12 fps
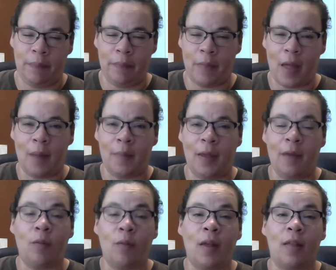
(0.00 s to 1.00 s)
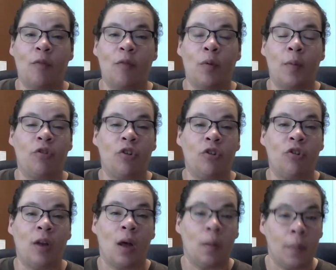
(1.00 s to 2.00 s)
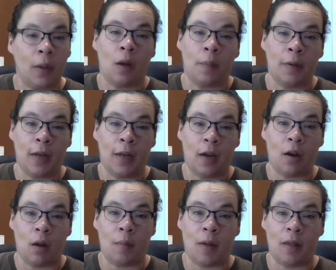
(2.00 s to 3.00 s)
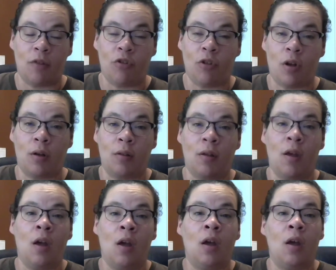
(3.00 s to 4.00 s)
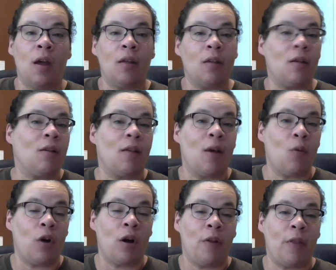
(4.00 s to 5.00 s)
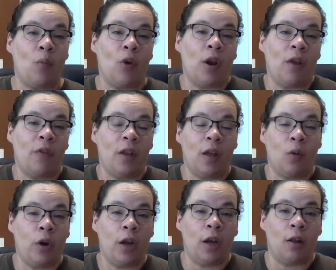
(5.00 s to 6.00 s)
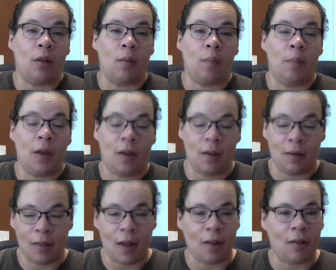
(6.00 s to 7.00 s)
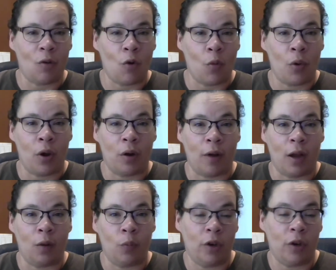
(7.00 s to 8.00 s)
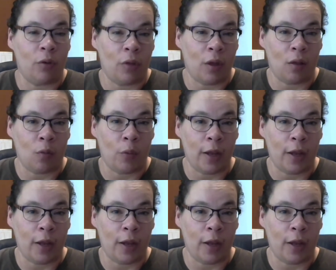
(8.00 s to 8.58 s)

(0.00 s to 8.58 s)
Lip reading: I'm giving myself permission to not be up to date on my stitch-alongs as long as I work on them when I feel like working on them, because that's the whole point, right? We do things we